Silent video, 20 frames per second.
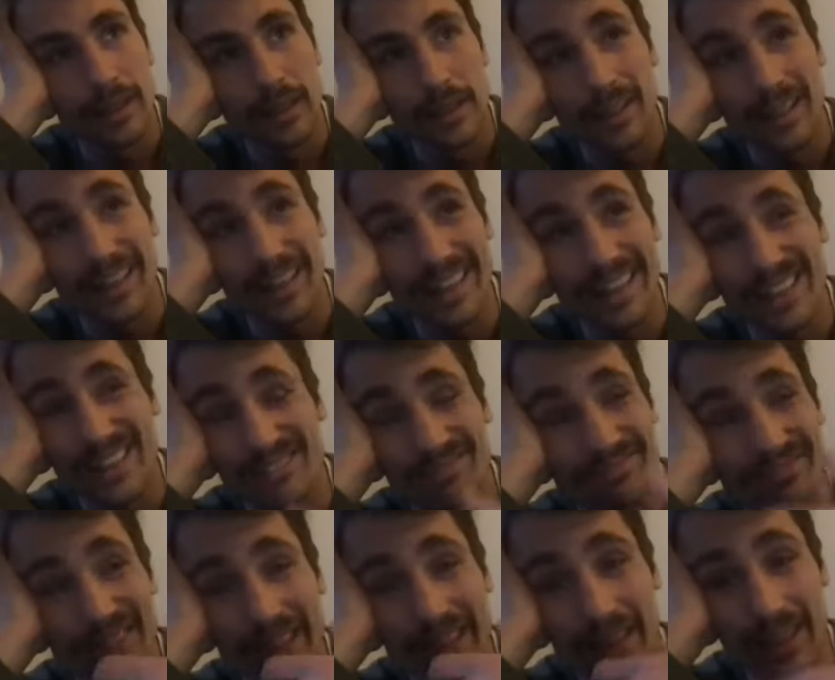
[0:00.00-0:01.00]
like
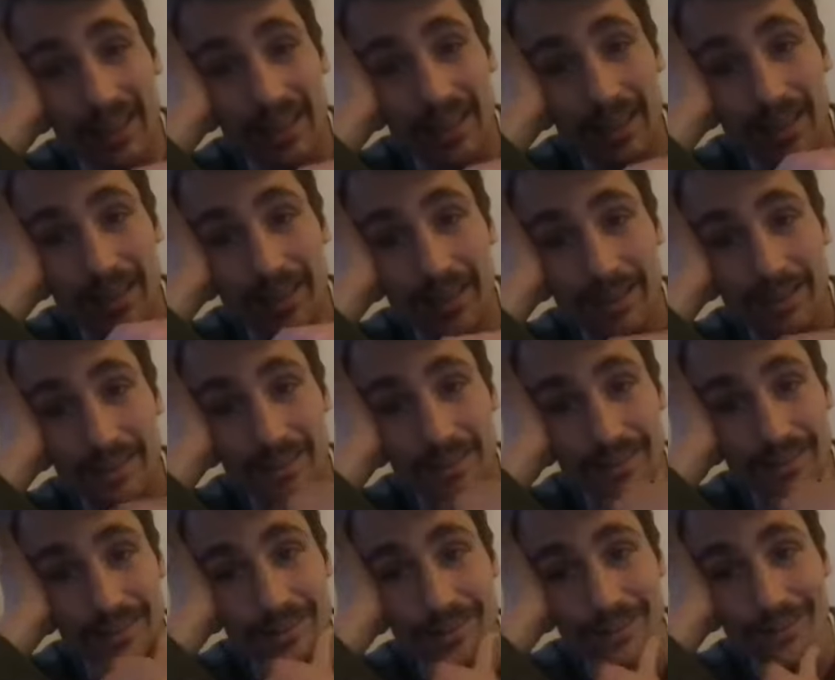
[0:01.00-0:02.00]
they are
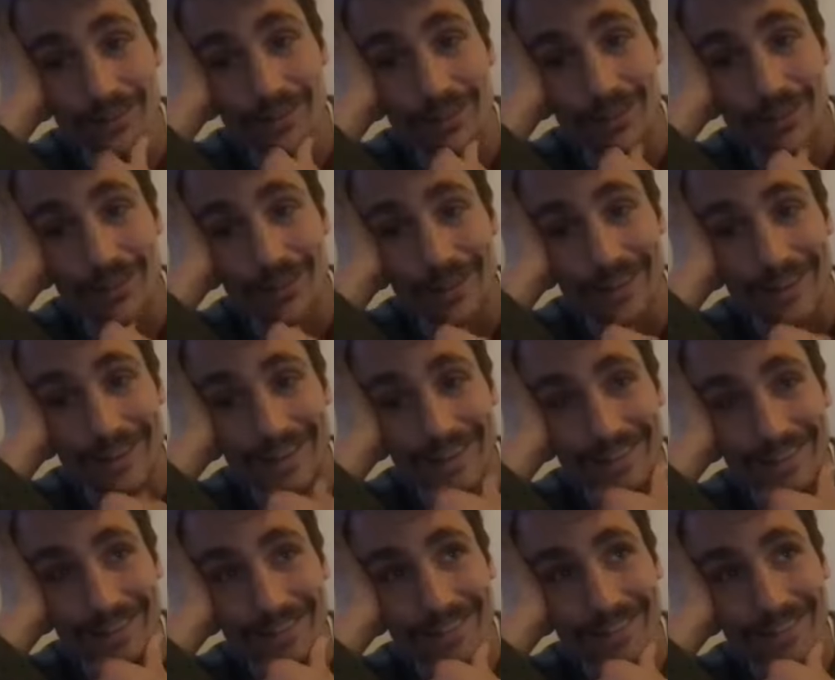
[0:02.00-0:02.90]
not really